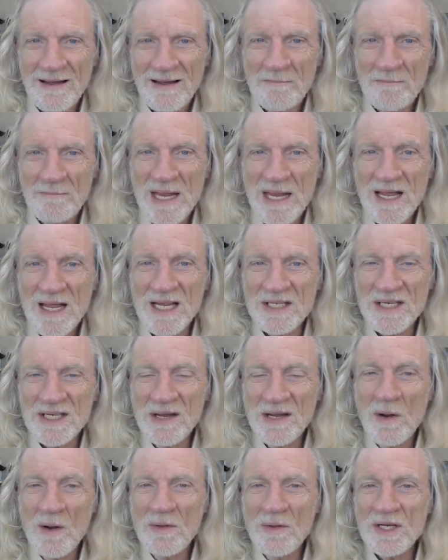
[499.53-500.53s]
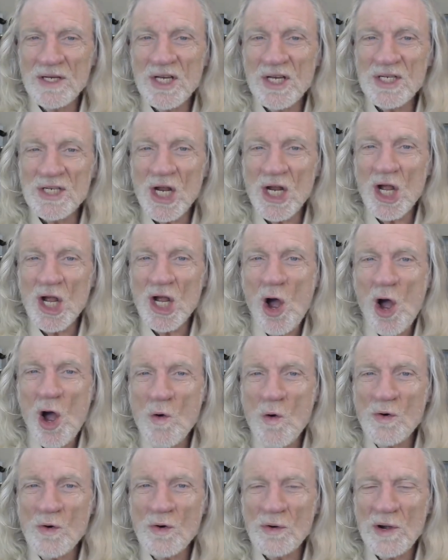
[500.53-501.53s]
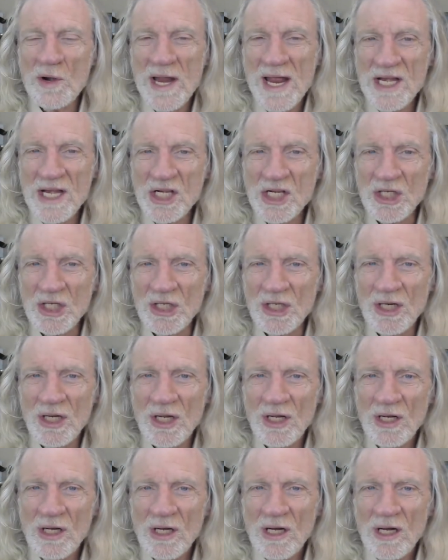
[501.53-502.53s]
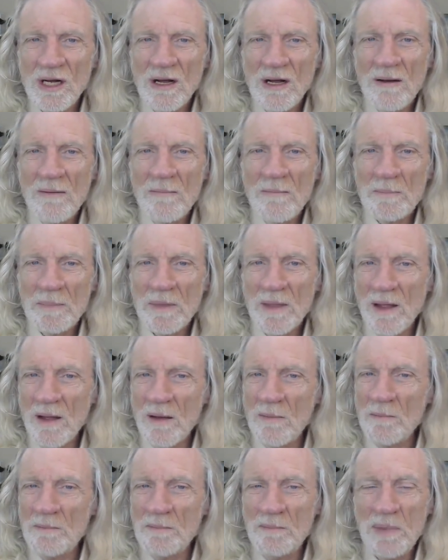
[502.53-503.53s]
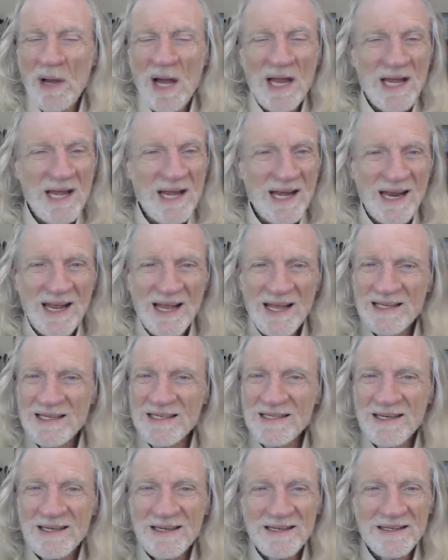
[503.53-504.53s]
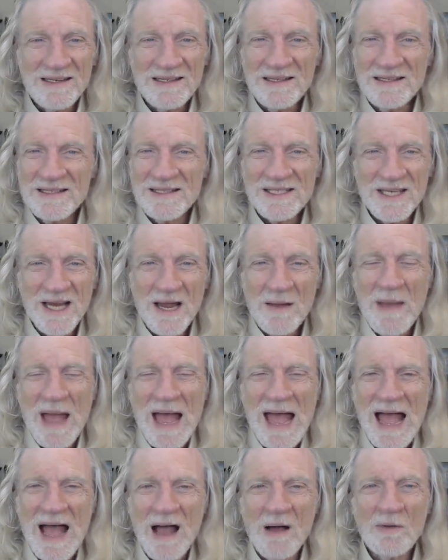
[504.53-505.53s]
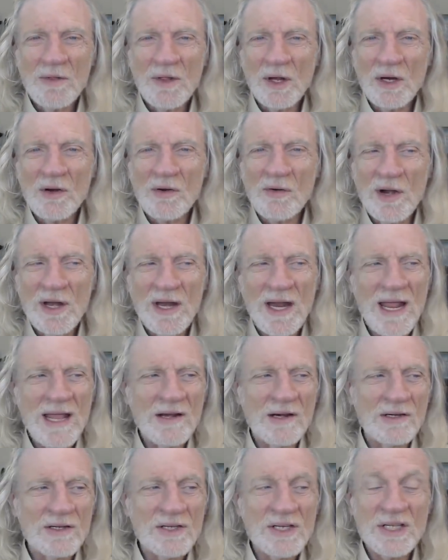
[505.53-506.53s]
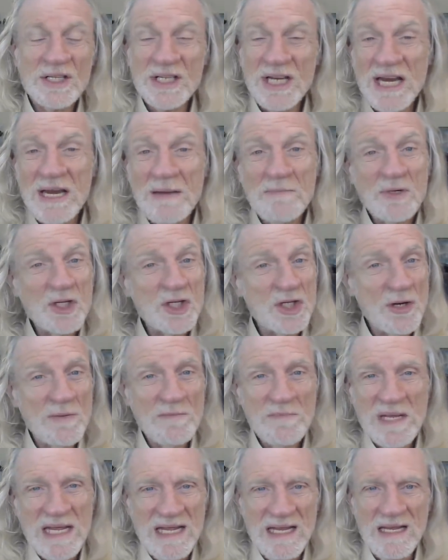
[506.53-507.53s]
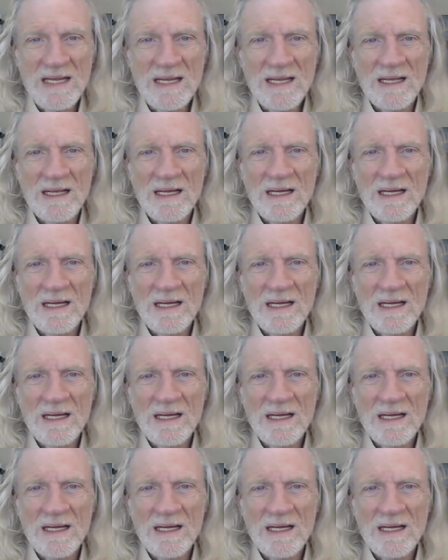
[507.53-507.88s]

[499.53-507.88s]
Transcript: Because this is a co creation. But somehow the creator seems to me